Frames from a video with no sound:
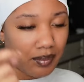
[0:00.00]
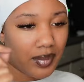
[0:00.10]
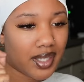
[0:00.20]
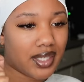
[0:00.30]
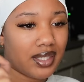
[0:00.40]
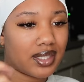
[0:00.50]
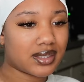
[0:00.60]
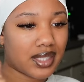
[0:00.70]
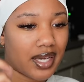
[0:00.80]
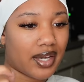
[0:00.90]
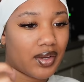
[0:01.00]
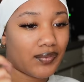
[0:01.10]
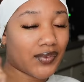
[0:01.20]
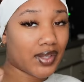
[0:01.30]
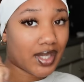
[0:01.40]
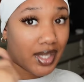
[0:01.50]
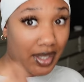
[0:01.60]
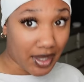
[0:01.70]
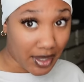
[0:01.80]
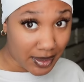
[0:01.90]
but he doesn't have
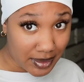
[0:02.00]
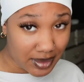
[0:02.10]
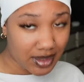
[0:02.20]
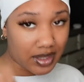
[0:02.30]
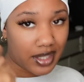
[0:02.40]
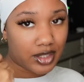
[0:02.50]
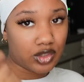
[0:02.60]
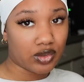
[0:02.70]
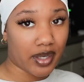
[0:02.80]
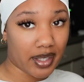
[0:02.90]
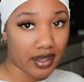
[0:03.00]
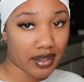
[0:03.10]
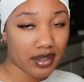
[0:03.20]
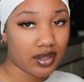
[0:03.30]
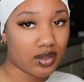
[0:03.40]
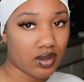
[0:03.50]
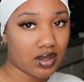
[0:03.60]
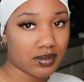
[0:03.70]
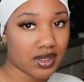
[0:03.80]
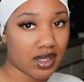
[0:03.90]
hits like Drake. You know what
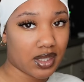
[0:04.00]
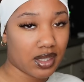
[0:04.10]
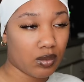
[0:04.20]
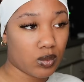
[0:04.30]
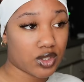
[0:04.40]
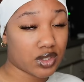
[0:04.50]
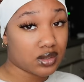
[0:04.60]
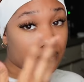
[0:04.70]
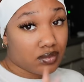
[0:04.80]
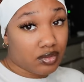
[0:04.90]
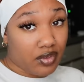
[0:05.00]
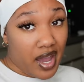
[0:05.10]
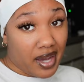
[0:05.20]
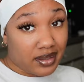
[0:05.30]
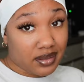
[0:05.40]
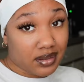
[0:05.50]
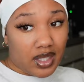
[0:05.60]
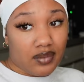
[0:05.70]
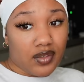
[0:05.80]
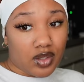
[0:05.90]
I'm saying? Which is facts.
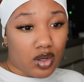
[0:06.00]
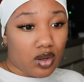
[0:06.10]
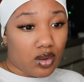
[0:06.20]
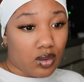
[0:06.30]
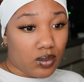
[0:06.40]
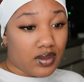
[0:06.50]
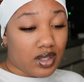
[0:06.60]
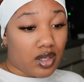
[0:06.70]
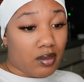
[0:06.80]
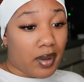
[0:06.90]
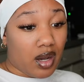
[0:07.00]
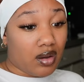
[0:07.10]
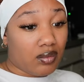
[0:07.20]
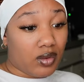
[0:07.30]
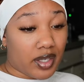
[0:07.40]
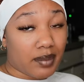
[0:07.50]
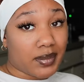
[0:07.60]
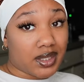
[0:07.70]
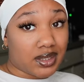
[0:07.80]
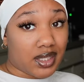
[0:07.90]
Even though the amount of
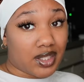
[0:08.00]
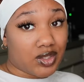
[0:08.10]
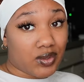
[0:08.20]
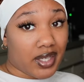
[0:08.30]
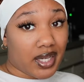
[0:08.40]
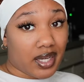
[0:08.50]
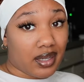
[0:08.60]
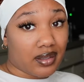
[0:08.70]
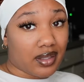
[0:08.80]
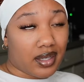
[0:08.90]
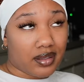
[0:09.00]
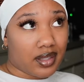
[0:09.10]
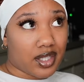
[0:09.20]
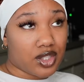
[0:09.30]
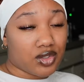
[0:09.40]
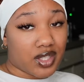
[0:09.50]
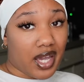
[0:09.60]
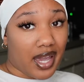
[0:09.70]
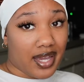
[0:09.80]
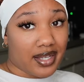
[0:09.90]
Grammys that Kendrick
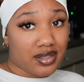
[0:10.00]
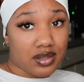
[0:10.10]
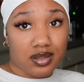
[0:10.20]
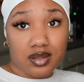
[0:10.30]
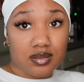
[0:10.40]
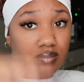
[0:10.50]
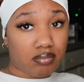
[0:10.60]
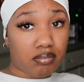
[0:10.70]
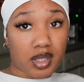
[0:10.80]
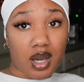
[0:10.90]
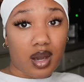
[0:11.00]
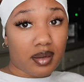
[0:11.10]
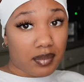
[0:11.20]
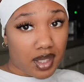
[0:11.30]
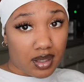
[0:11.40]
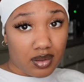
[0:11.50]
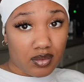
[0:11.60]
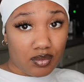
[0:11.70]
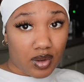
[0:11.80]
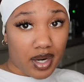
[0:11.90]
has is beyond me,
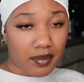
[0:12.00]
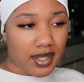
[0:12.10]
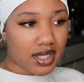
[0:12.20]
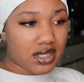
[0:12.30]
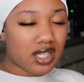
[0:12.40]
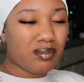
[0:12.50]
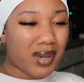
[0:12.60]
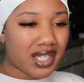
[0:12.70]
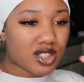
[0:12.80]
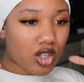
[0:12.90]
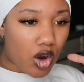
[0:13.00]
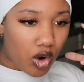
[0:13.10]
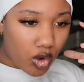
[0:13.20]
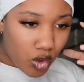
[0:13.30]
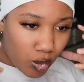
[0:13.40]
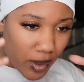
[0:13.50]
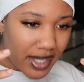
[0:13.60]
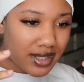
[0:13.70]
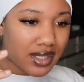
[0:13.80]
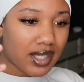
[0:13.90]
right? Because he makes
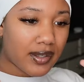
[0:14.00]
great